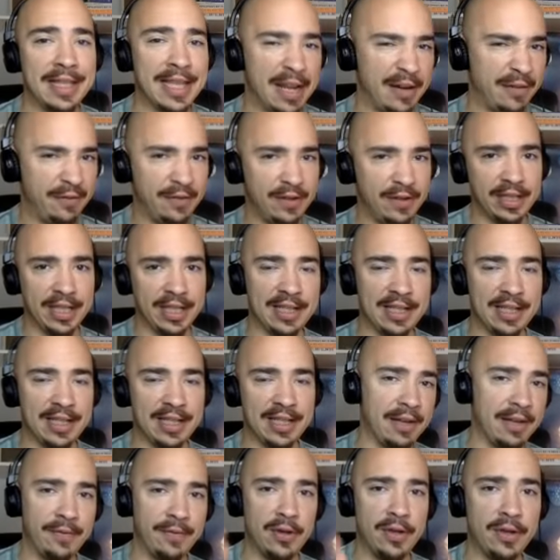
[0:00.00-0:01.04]
that affiliate
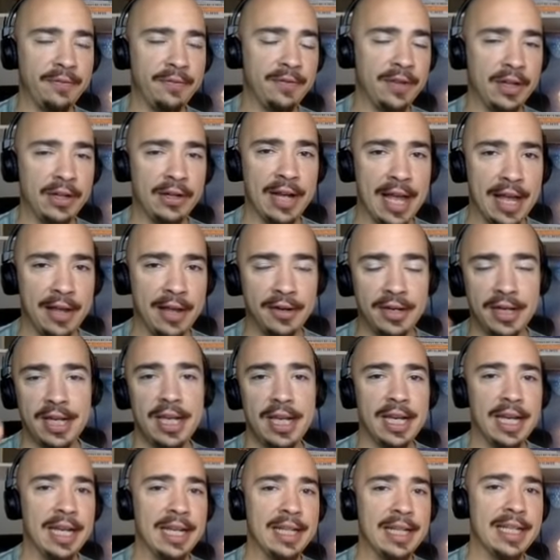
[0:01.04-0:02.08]
stuff all figured out,
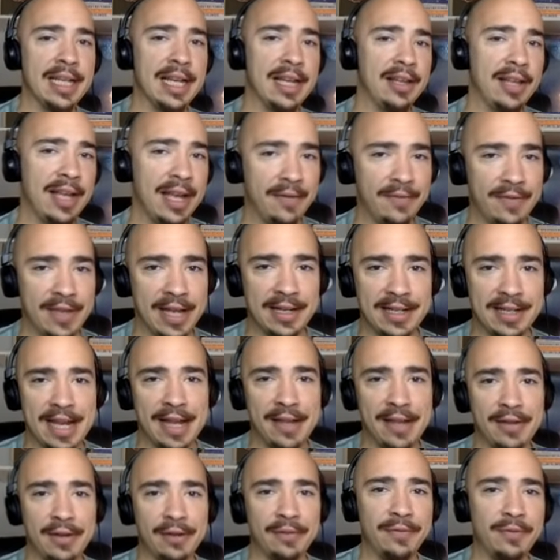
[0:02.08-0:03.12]
and I'll have that
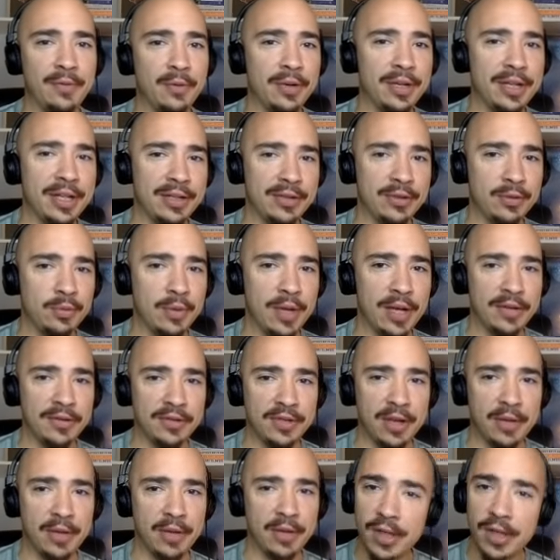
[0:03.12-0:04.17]
down there for you as well.
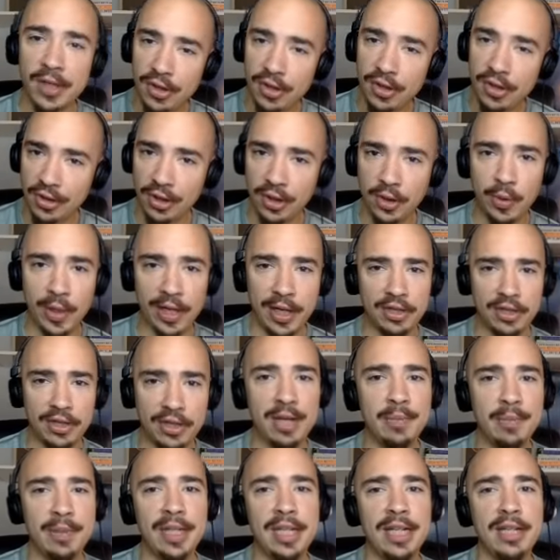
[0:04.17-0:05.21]
So just a quick
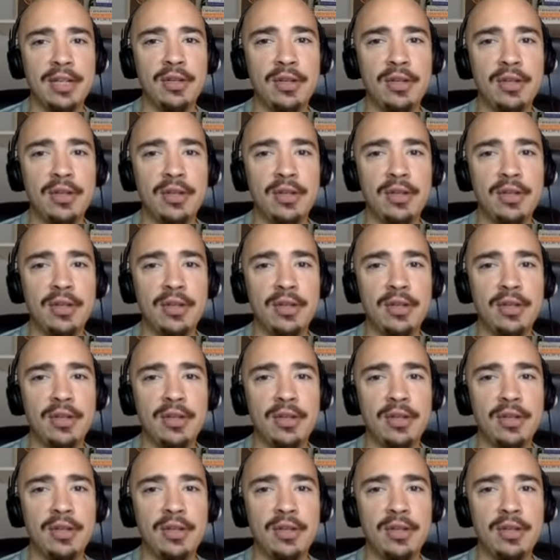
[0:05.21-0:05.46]
Shiba Inu